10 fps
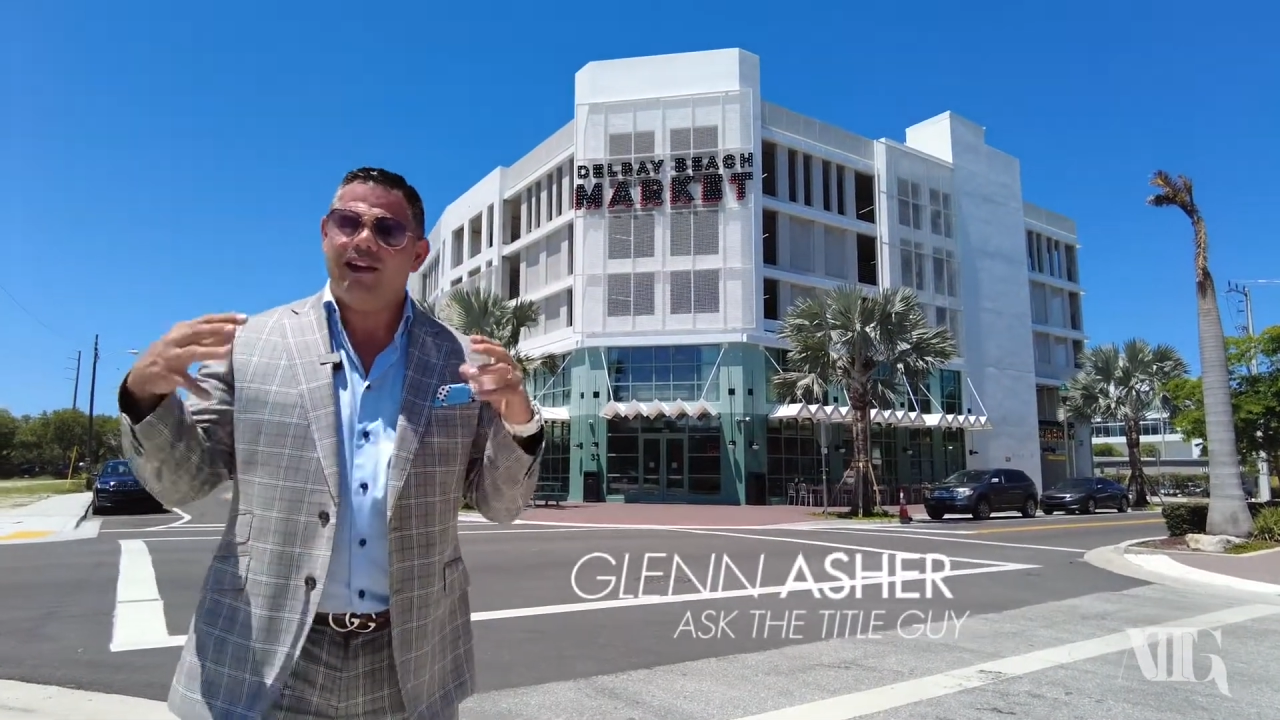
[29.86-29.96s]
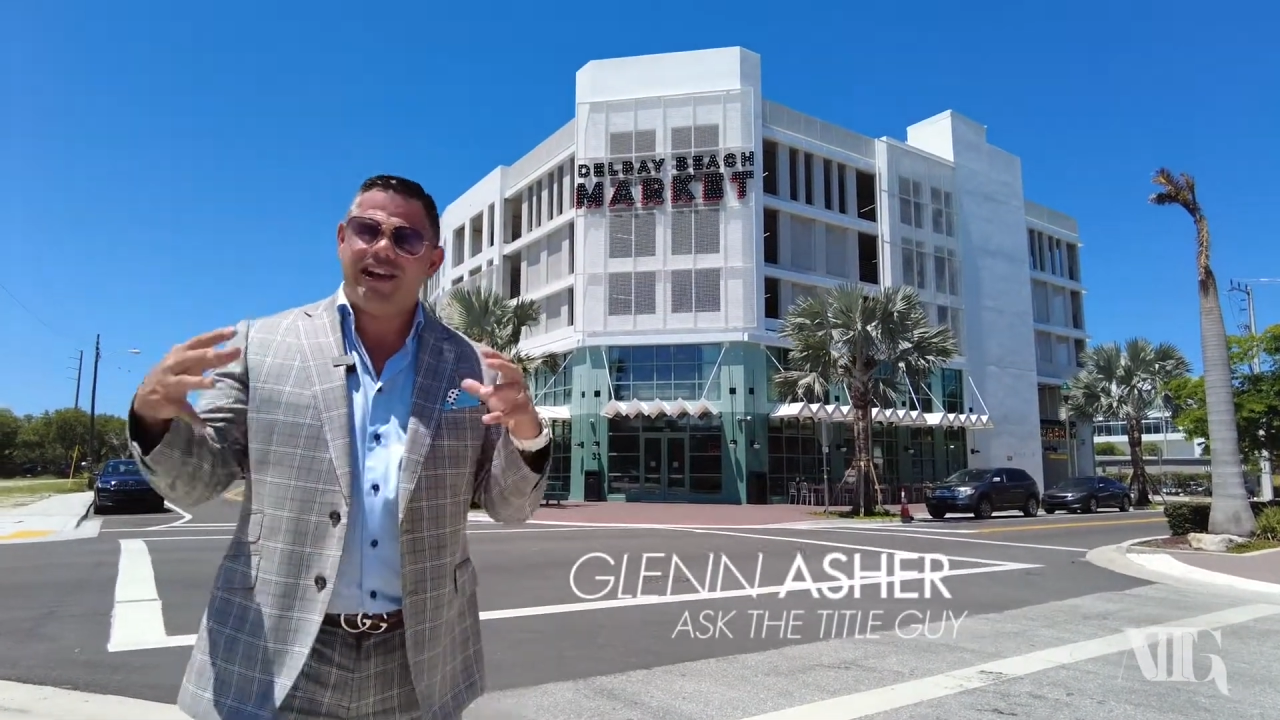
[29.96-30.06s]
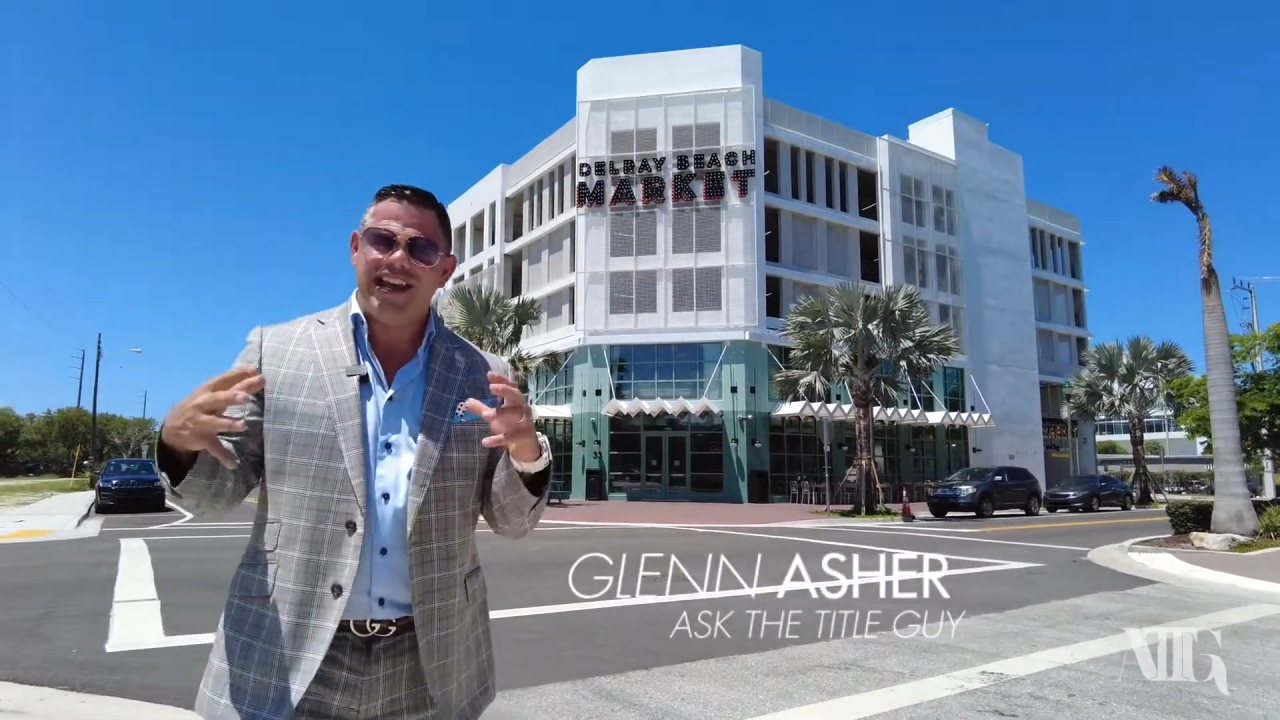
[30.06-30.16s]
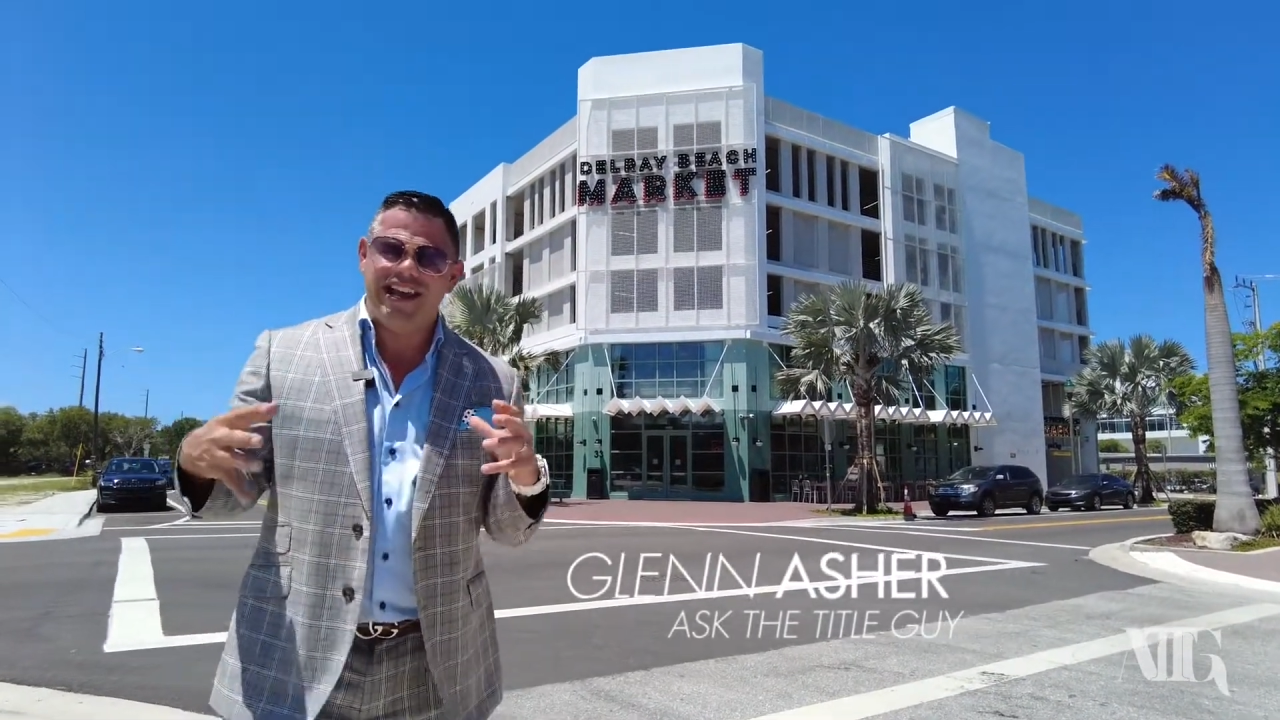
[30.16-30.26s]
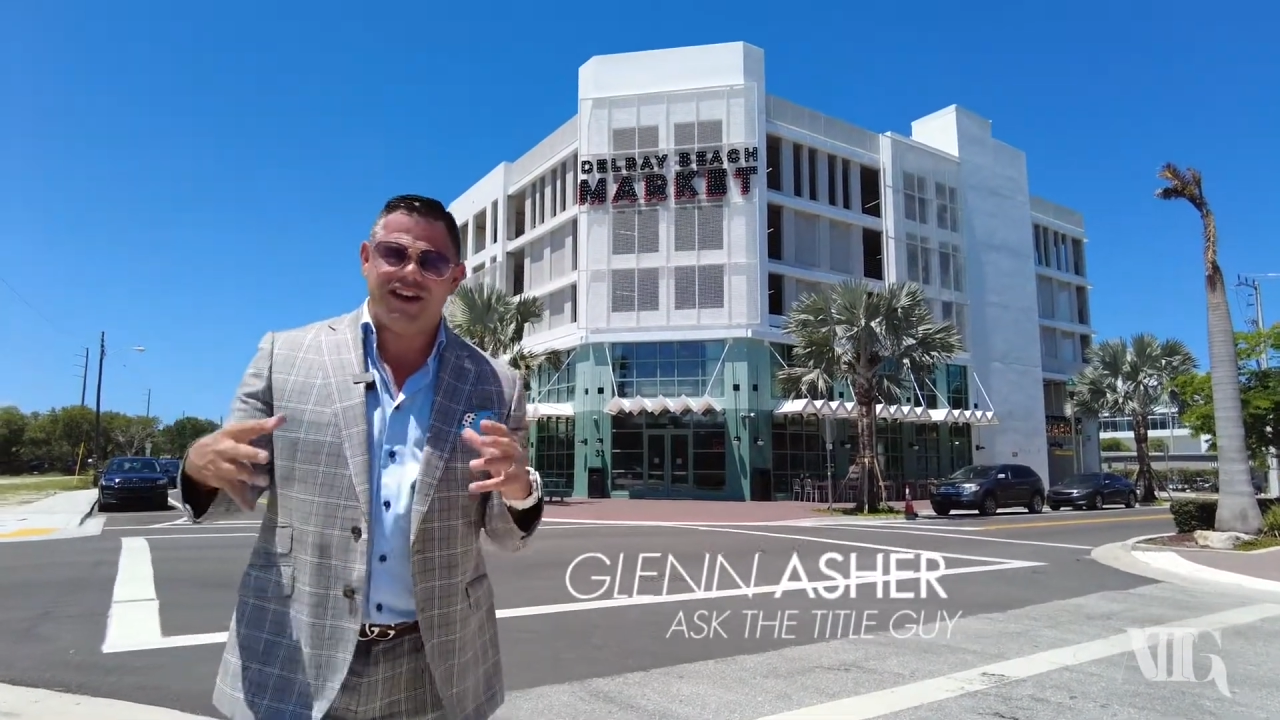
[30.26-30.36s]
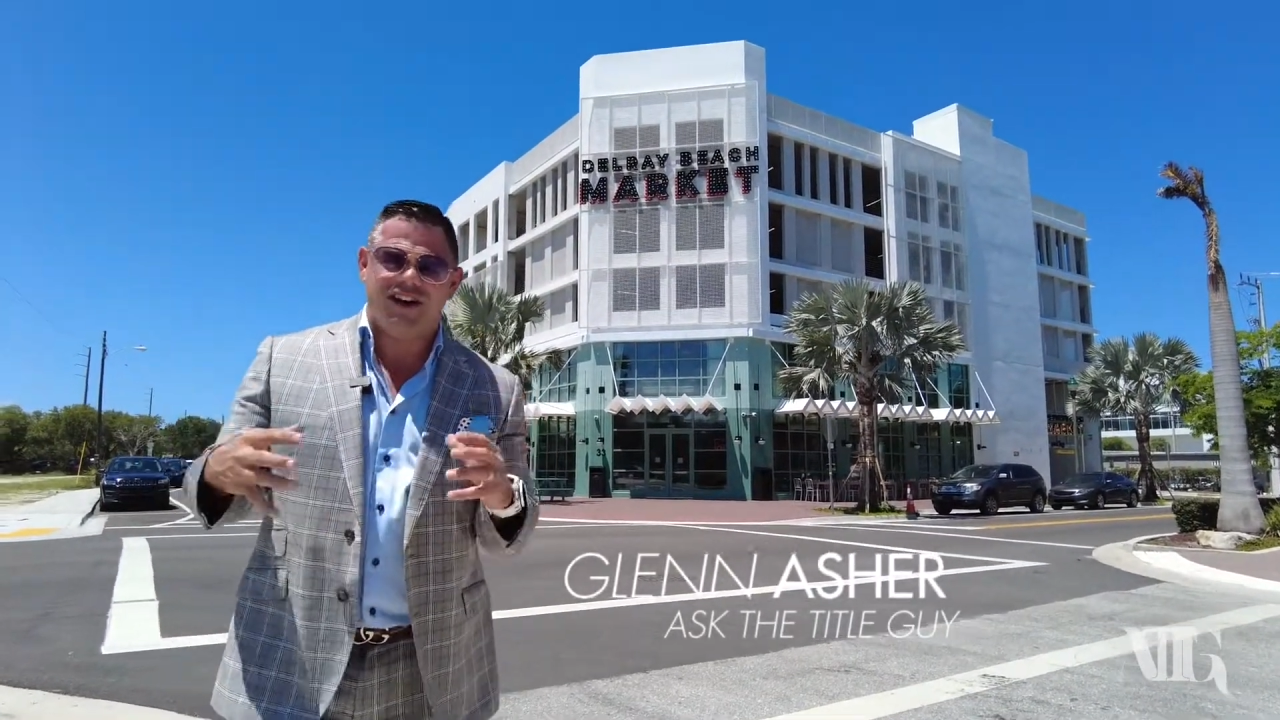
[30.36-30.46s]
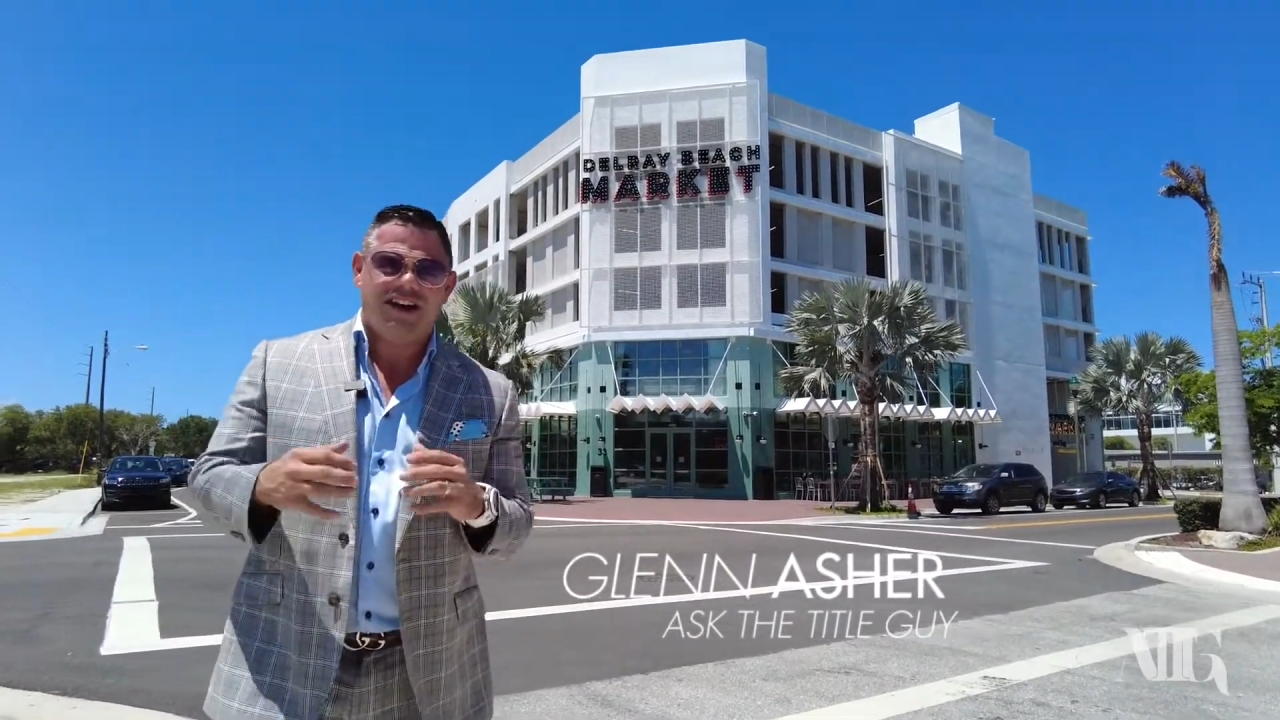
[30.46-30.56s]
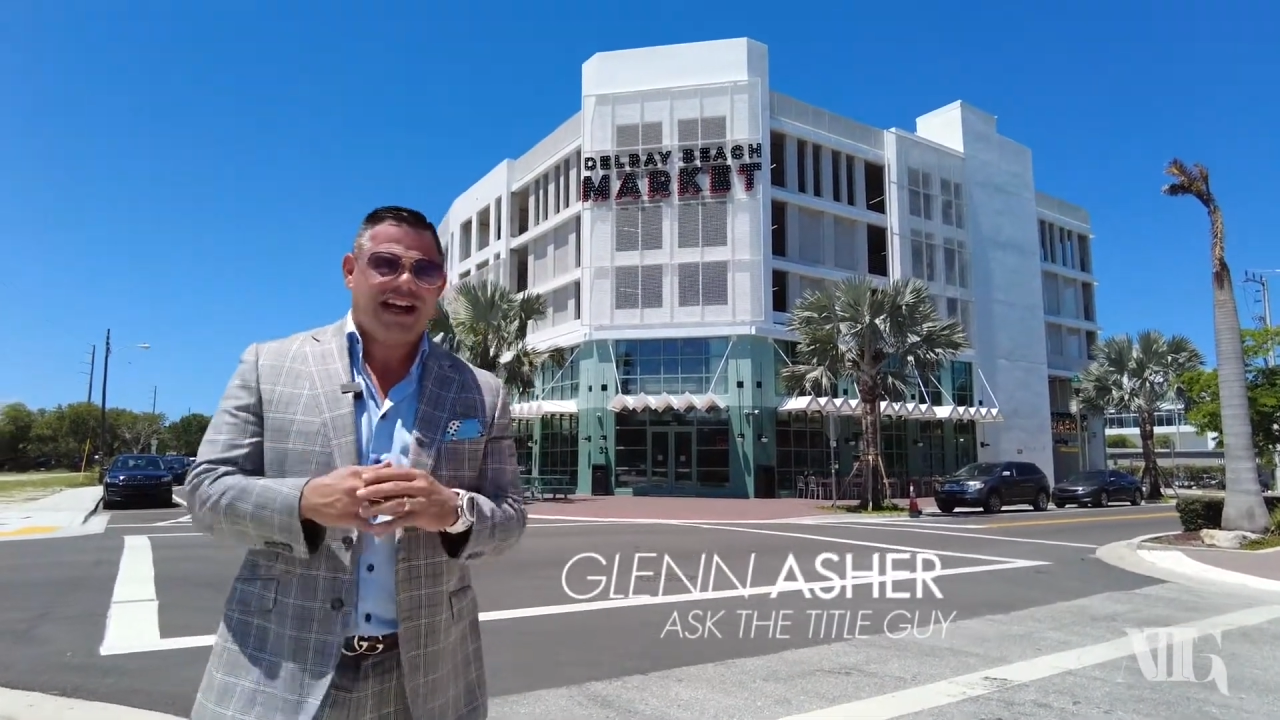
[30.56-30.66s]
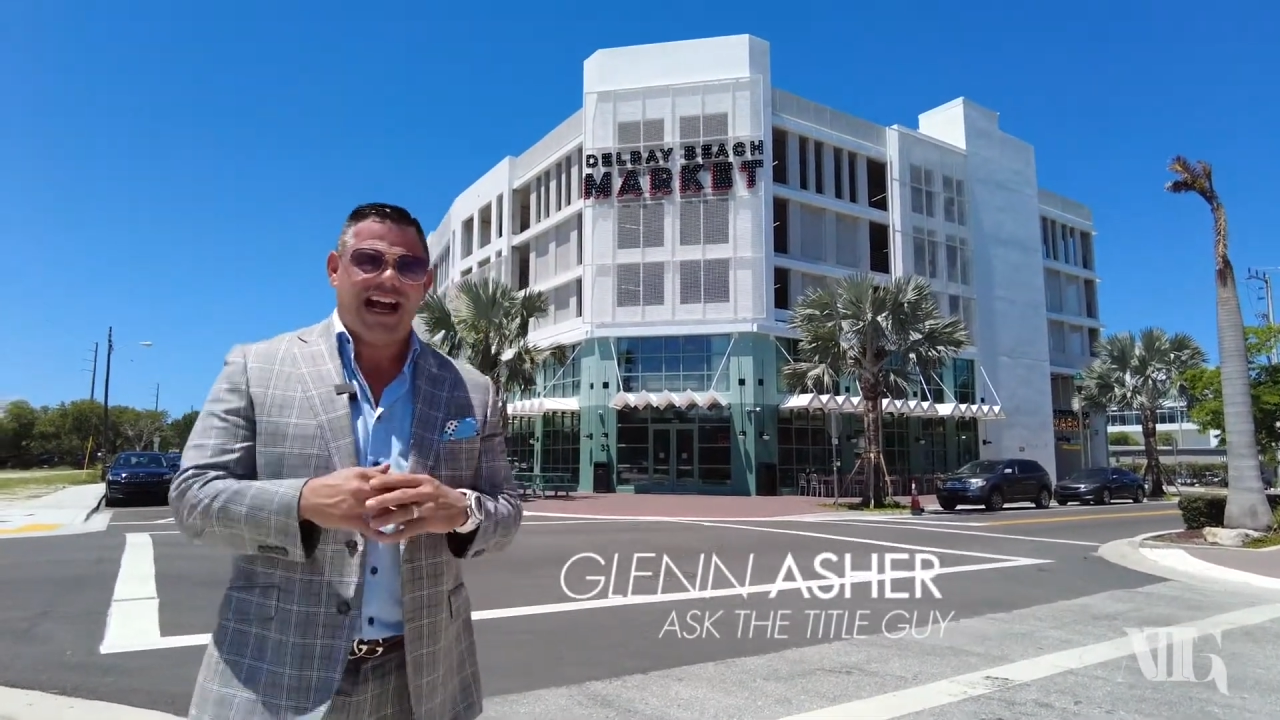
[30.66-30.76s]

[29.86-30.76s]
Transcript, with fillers: are here